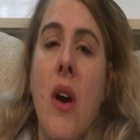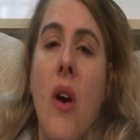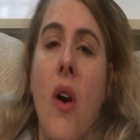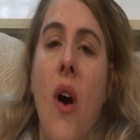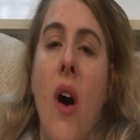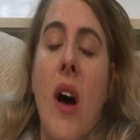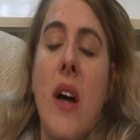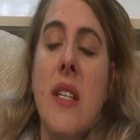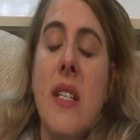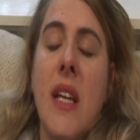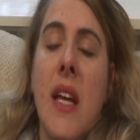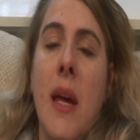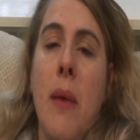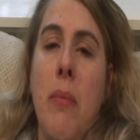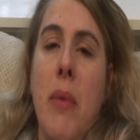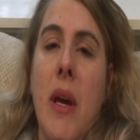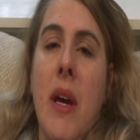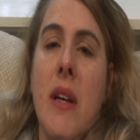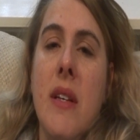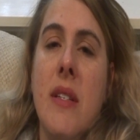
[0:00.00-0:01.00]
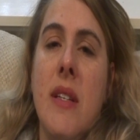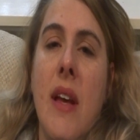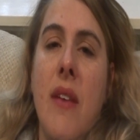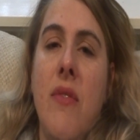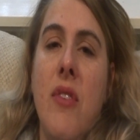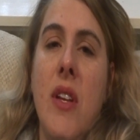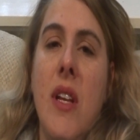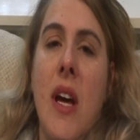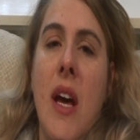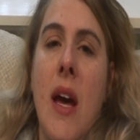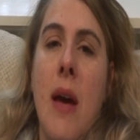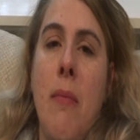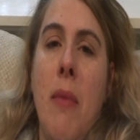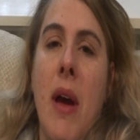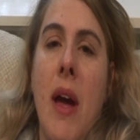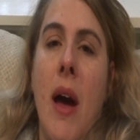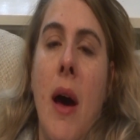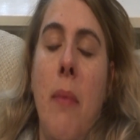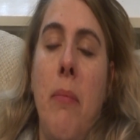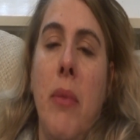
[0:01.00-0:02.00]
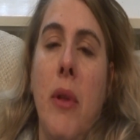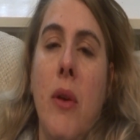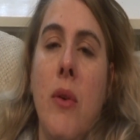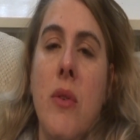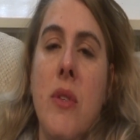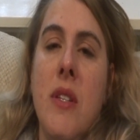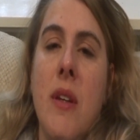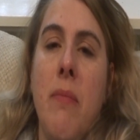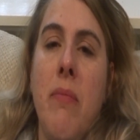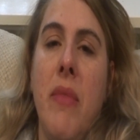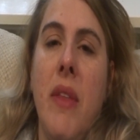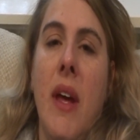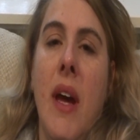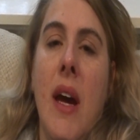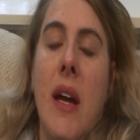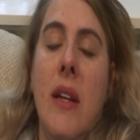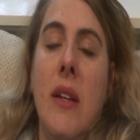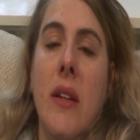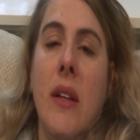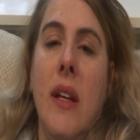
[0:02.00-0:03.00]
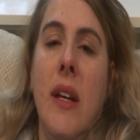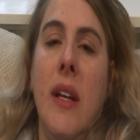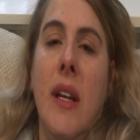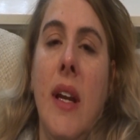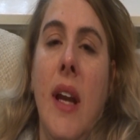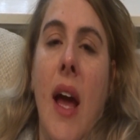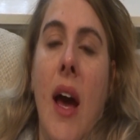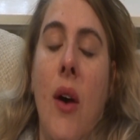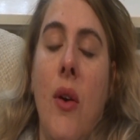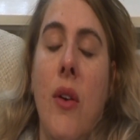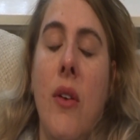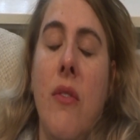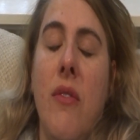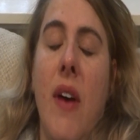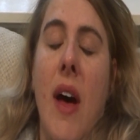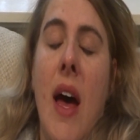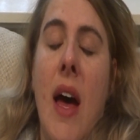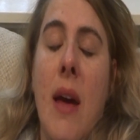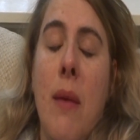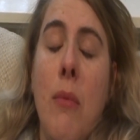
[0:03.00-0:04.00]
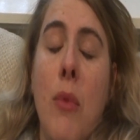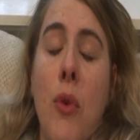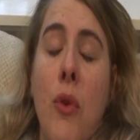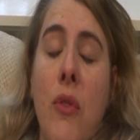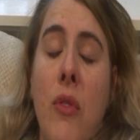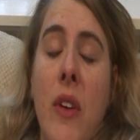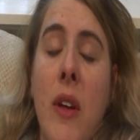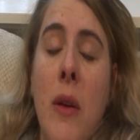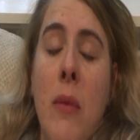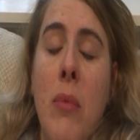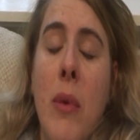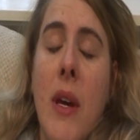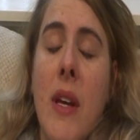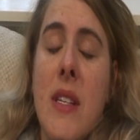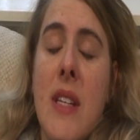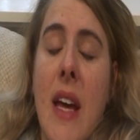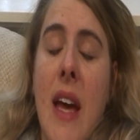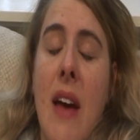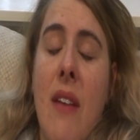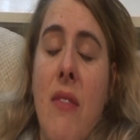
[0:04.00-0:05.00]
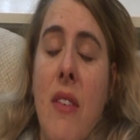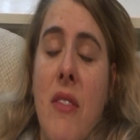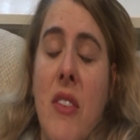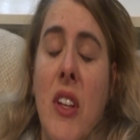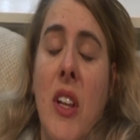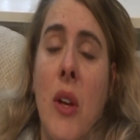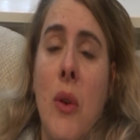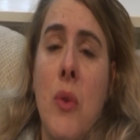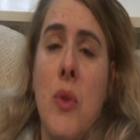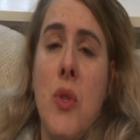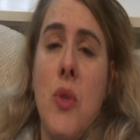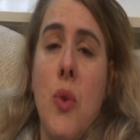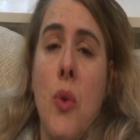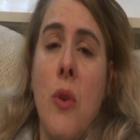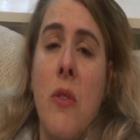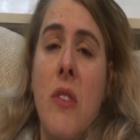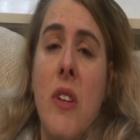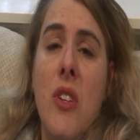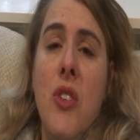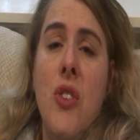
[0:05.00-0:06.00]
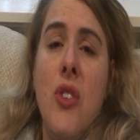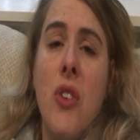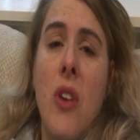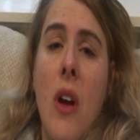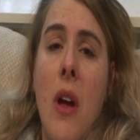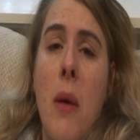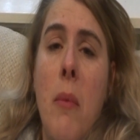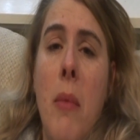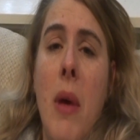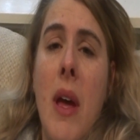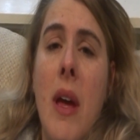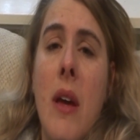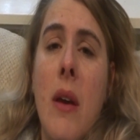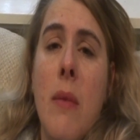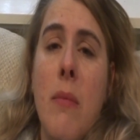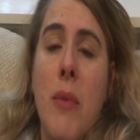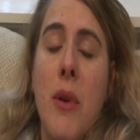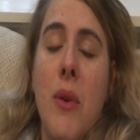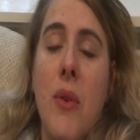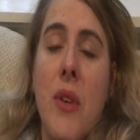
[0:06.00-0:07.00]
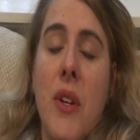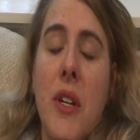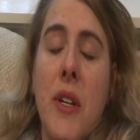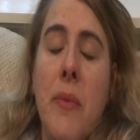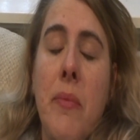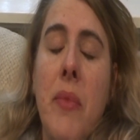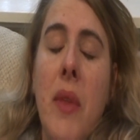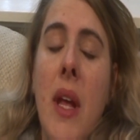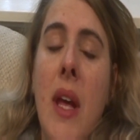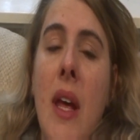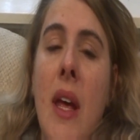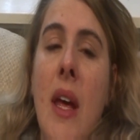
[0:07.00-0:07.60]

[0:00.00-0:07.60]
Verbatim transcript: causing it because every time I upload something I delete it out of iMovie because I have very low storage on my computer